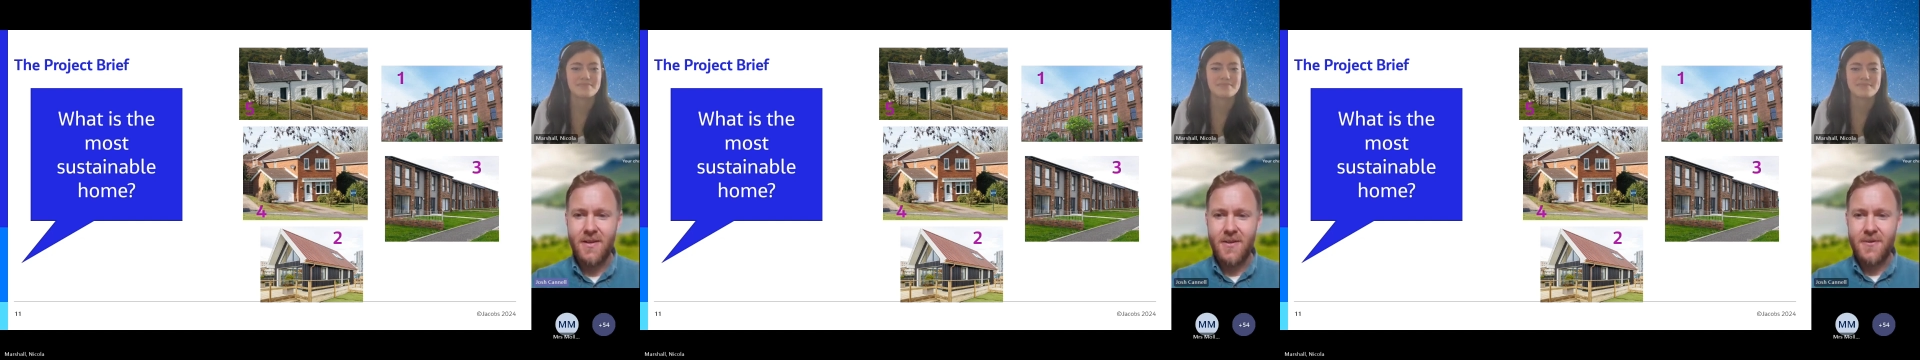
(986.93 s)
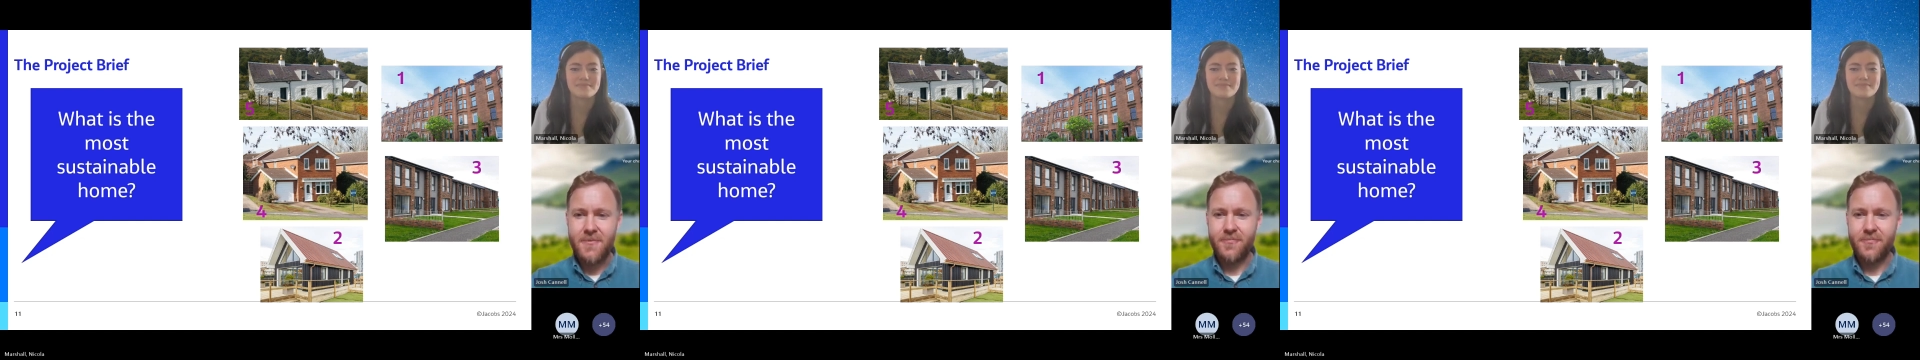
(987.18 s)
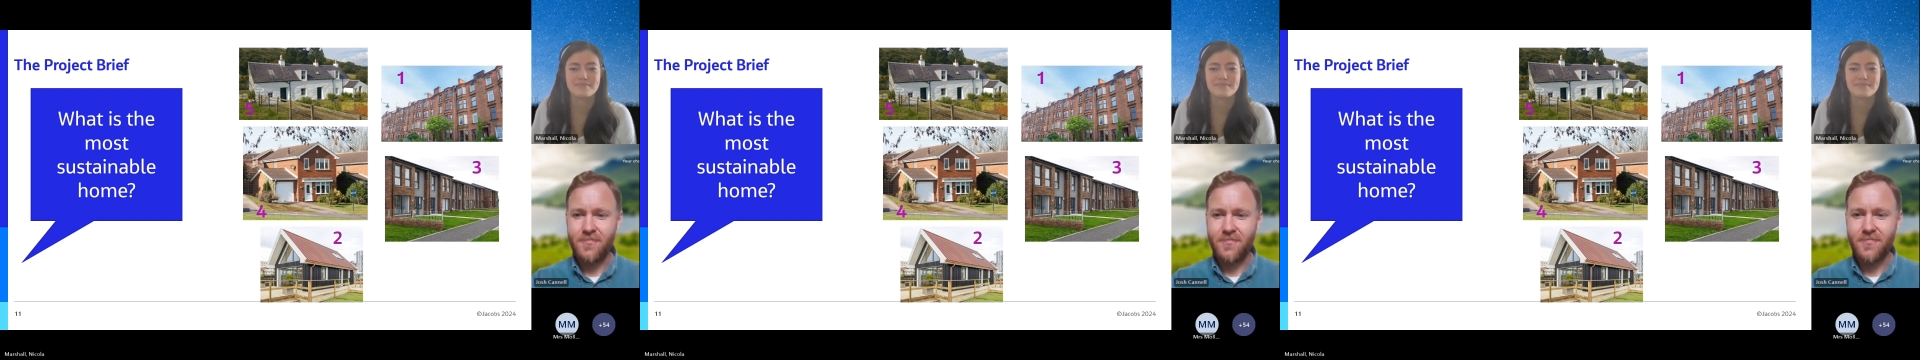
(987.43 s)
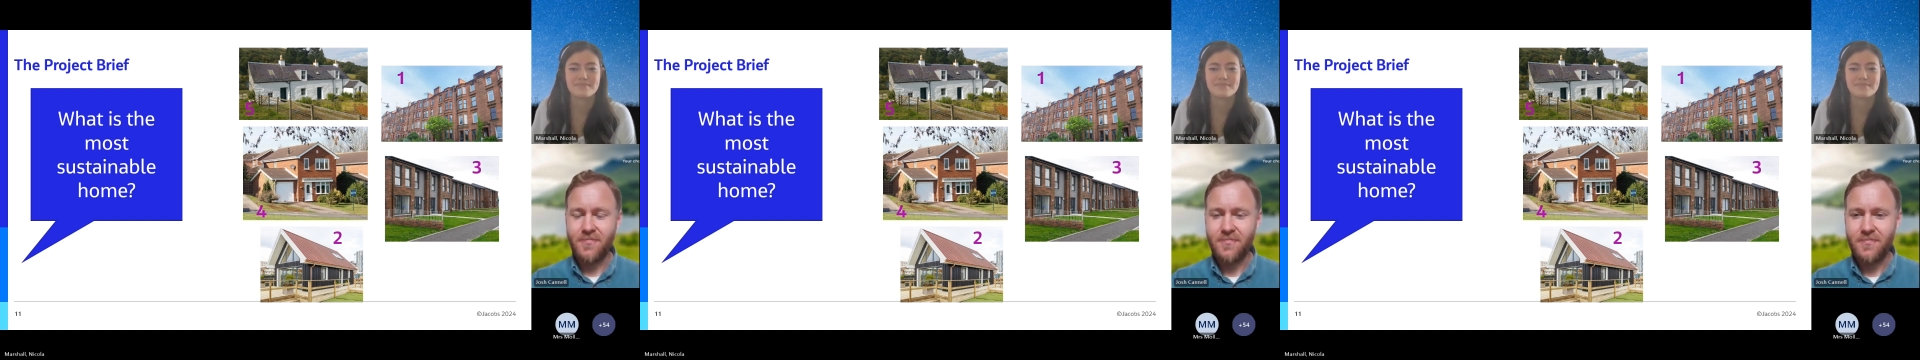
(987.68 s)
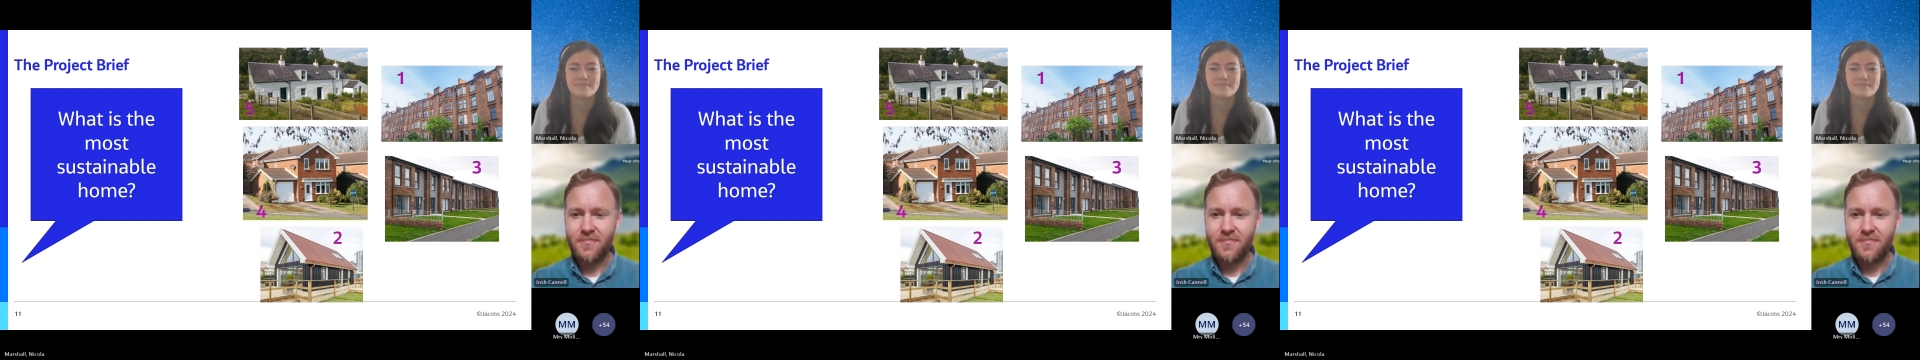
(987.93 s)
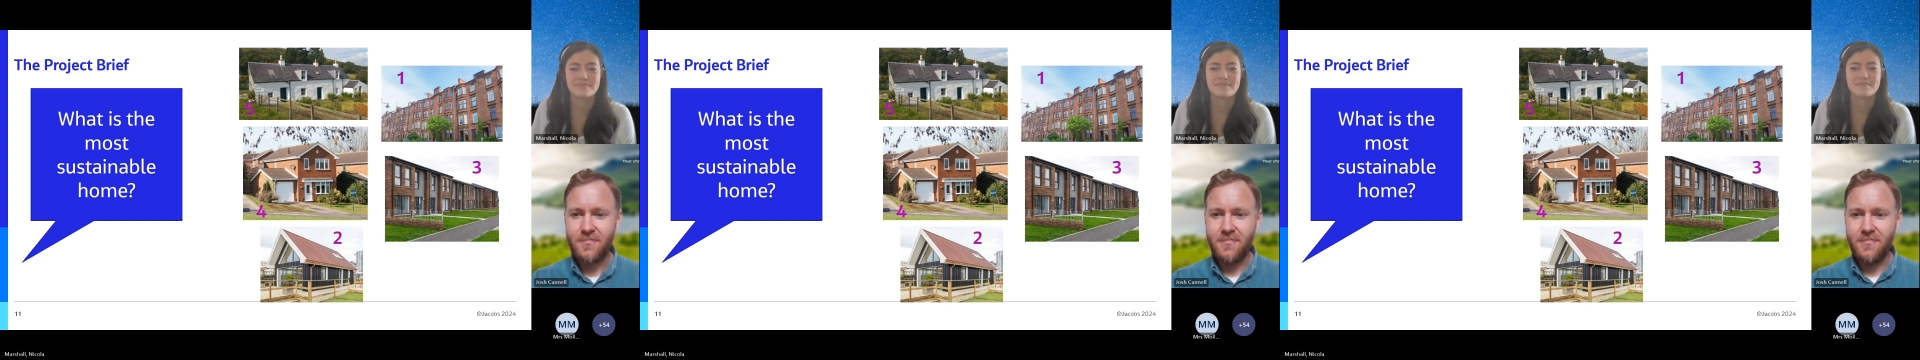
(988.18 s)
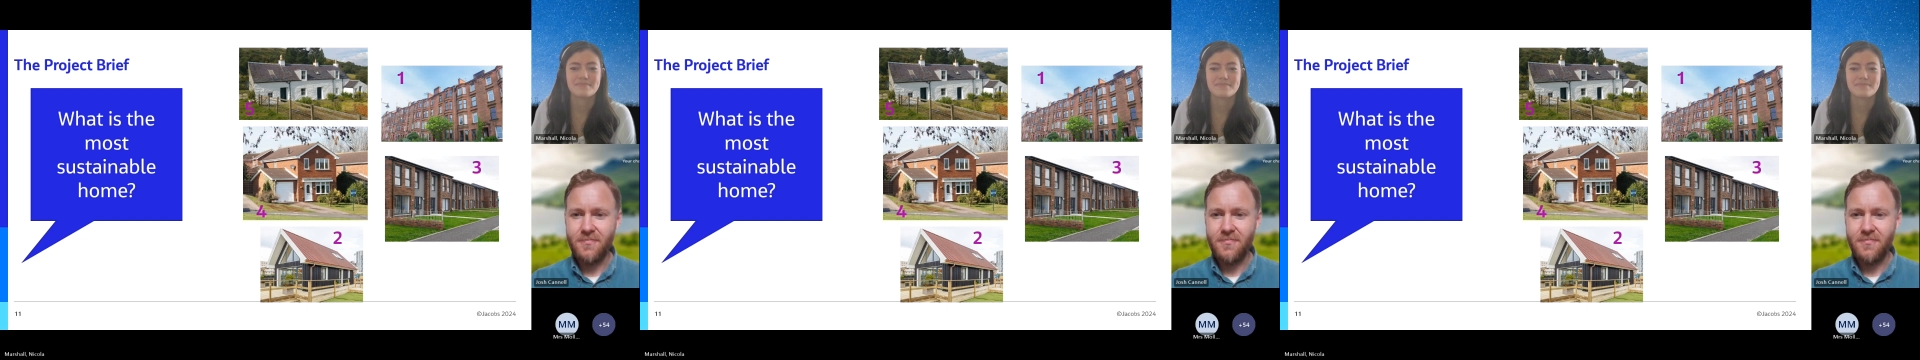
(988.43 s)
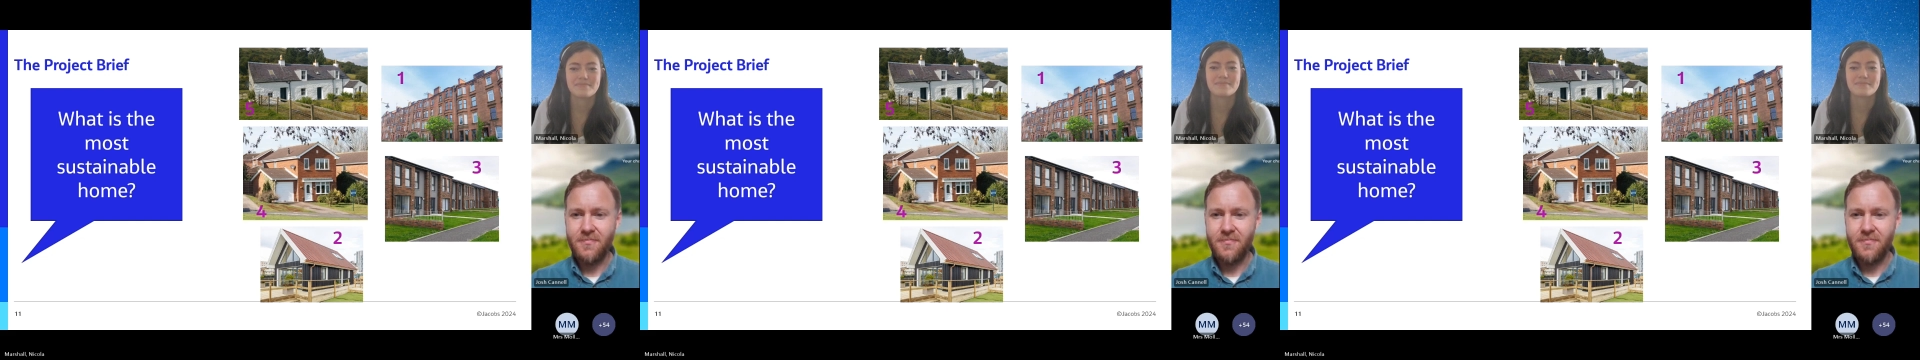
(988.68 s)

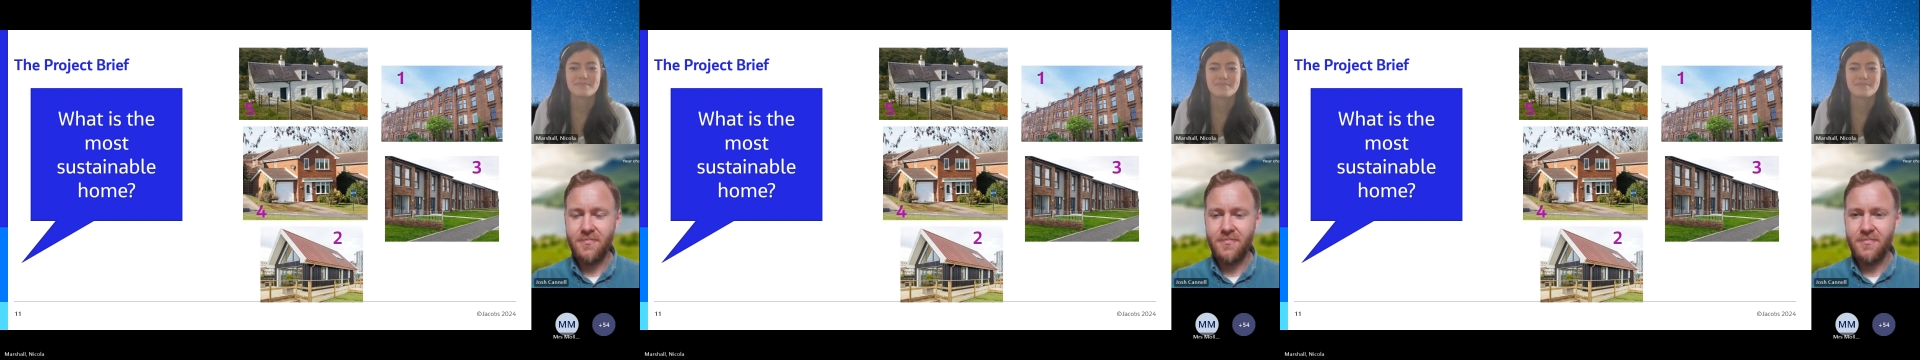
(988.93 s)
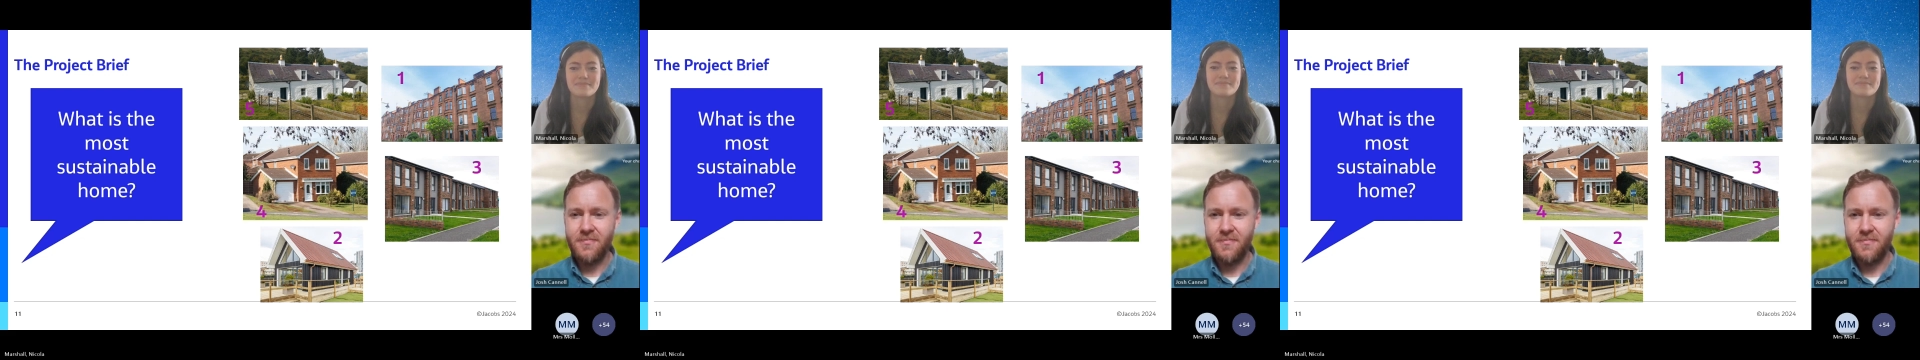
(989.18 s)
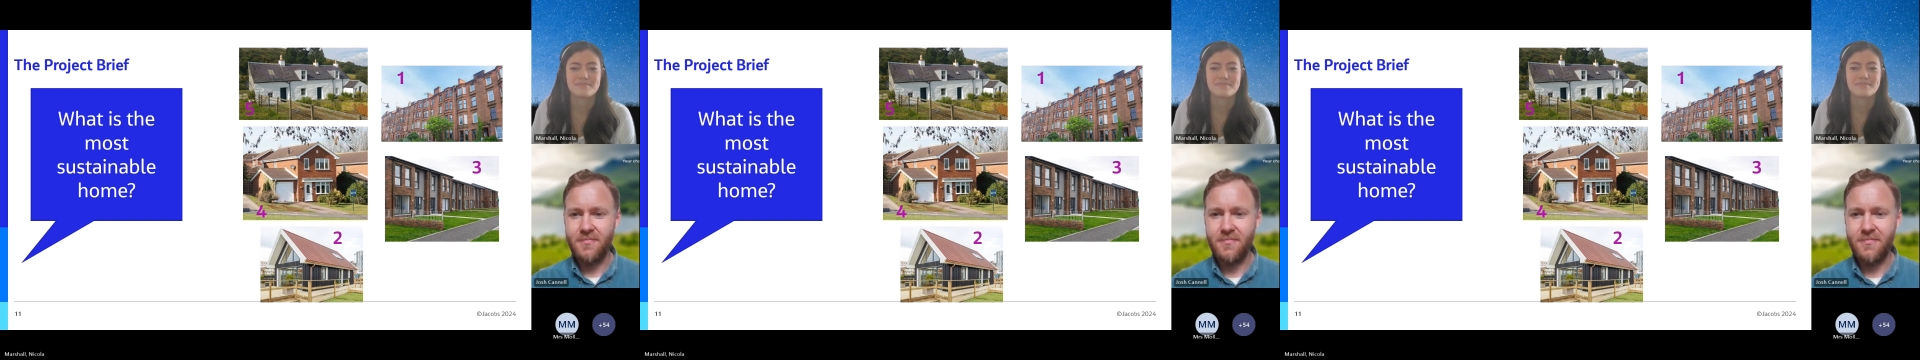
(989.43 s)
(silence)